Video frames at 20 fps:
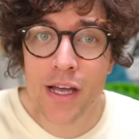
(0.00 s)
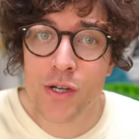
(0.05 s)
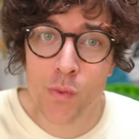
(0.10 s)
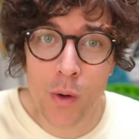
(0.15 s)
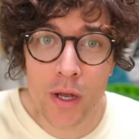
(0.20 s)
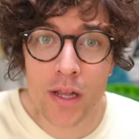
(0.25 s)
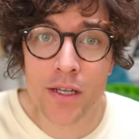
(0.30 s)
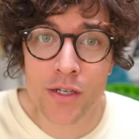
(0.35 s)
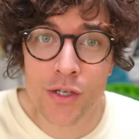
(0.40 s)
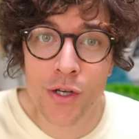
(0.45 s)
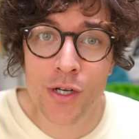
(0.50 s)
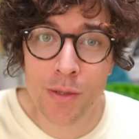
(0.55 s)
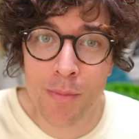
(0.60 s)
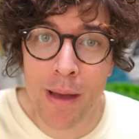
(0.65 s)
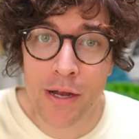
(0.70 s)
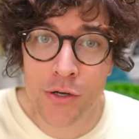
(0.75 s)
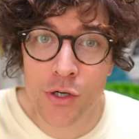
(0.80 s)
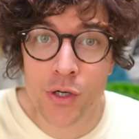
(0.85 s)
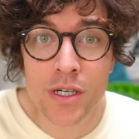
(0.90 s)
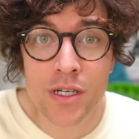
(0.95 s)
As well as you'd
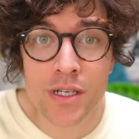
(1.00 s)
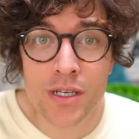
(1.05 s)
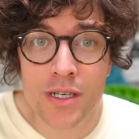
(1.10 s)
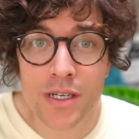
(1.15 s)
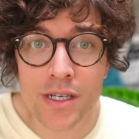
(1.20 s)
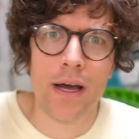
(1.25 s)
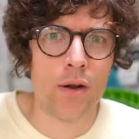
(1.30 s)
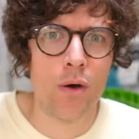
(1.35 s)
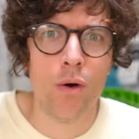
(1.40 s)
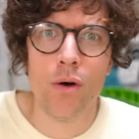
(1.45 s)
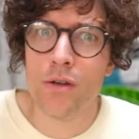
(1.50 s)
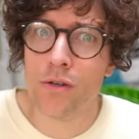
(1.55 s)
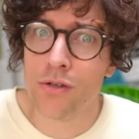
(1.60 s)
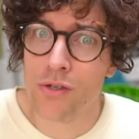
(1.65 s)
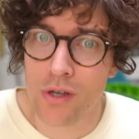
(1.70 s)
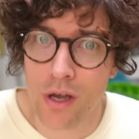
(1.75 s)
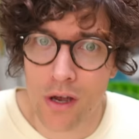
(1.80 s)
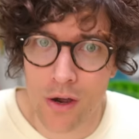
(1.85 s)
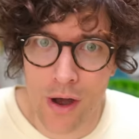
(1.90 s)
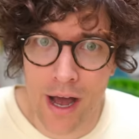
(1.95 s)
imagine. Oh, and
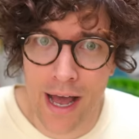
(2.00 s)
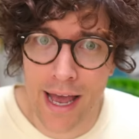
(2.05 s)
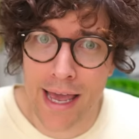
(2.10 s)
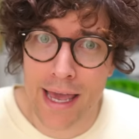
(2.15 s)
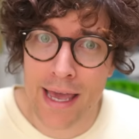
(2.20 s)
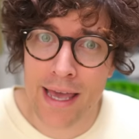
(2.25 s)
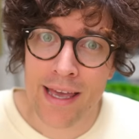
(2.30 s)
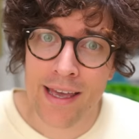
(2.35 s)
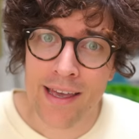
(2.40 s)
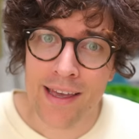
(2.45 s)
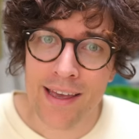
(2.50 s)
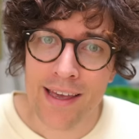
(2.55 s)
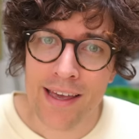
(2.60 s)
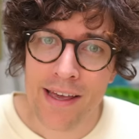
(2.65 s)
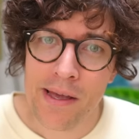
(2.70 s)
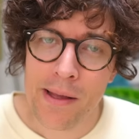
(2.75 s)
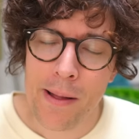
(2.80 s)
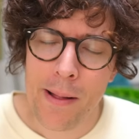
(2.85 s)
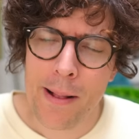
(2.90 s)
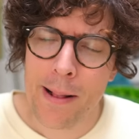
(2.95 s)
also, I...
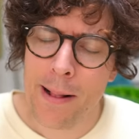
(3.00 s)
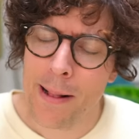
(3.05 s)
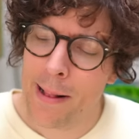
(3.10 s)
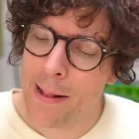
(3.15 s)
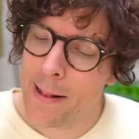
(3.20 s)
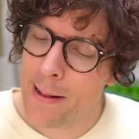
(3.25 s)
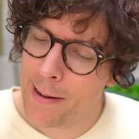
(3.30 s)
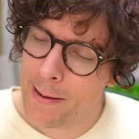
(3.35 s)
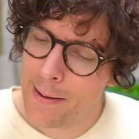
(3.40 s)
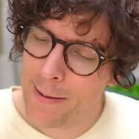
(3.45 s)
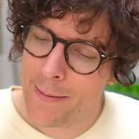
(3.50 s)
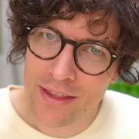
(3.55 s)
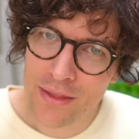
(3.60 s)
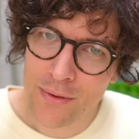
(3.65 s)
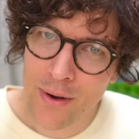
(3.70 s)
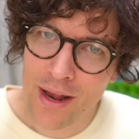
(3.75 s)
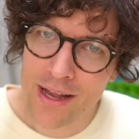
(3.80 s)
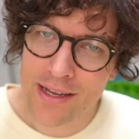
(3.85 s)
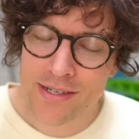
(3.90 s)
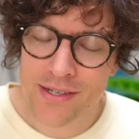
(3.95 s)
I could tell you
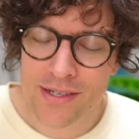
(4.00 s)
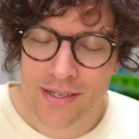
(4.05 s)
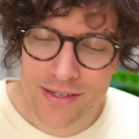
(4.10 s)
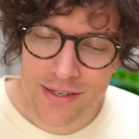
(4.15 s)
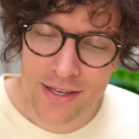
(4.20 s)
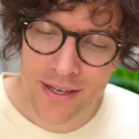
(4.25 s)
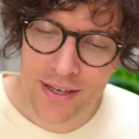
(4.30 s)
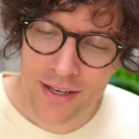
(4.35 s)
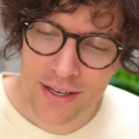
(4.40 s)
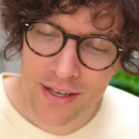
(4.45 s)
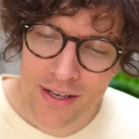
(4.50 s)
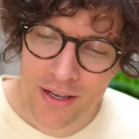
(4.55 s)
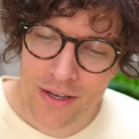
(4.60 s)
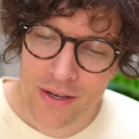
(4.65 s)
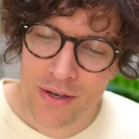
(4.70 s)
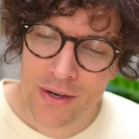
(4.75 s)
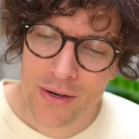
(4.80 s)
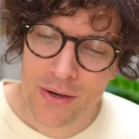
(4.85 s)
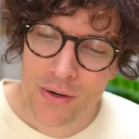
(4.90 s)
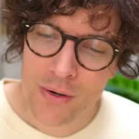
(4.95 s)
the rest,
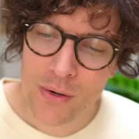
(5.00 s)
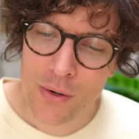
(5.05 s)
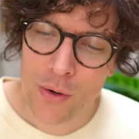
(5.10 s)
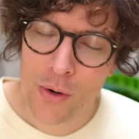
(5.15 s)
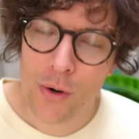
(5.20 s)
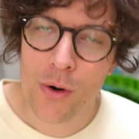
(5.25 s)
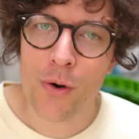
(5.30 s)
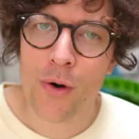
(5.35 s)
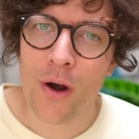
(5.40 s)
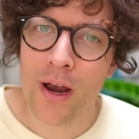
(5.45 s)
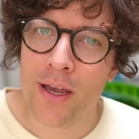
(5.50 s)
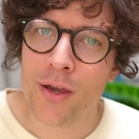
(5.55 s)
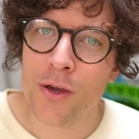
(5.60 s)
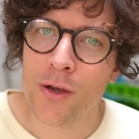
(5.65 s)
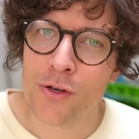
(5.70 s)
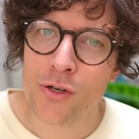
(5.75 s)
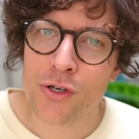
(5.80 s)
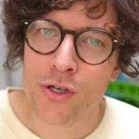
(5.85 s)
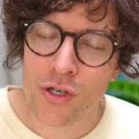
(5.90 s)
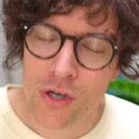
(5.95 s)
or I
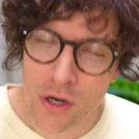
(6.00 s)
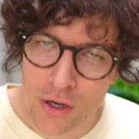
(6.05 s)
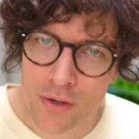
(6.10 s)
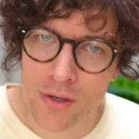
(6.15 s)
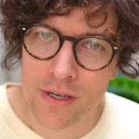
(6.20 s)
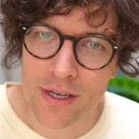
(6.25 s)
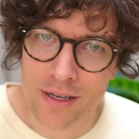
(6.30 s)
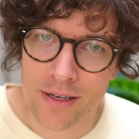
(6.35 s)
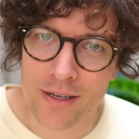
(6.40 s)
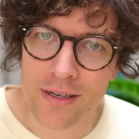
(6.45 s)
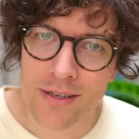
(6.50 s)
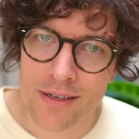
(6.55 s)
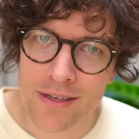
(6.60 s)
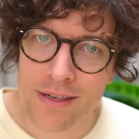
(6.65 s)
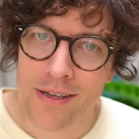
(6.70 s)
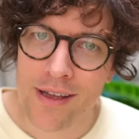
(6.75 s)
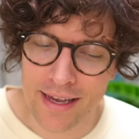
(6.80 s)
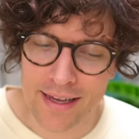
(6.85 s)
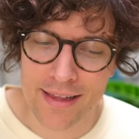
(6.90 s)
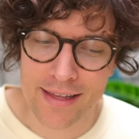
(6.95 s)
could show you.
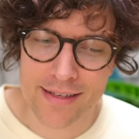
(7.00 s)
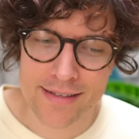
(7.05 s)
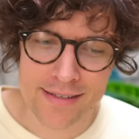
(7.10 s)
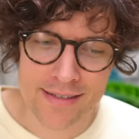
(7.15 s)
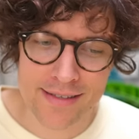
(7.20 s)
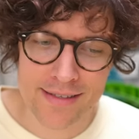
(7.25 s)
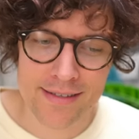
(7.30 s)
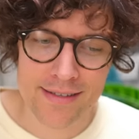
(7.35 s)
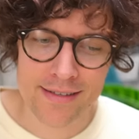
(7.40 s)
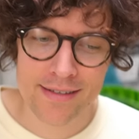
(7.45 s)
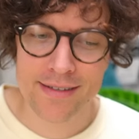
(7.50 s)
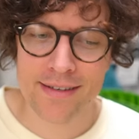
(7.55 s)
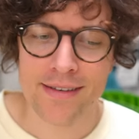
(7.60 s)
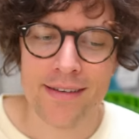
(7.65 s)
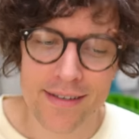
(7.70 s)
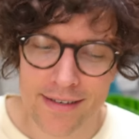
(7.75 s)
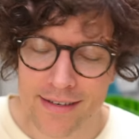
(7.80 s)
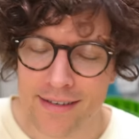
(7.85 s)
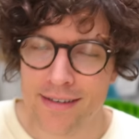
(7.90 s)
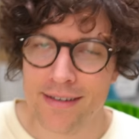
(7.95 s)
Yeah, let's
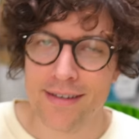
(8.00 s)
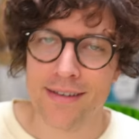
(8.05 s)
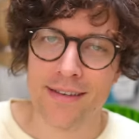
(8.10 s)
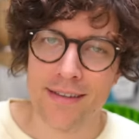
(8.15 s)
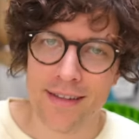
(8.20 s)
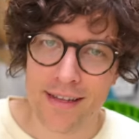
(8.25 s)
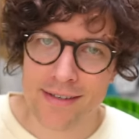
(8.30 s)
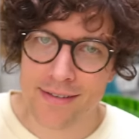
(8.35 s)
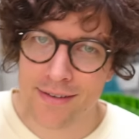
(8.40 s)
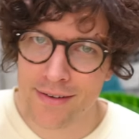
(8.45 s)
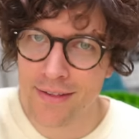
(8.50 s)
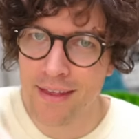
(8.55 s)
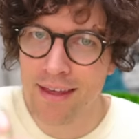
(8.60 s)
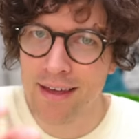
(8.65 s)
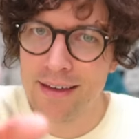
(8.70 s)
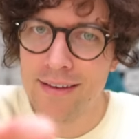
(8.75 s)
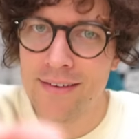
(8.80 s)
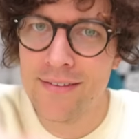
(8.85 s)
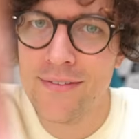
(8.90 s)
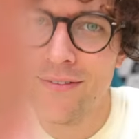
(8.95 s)
let's do that.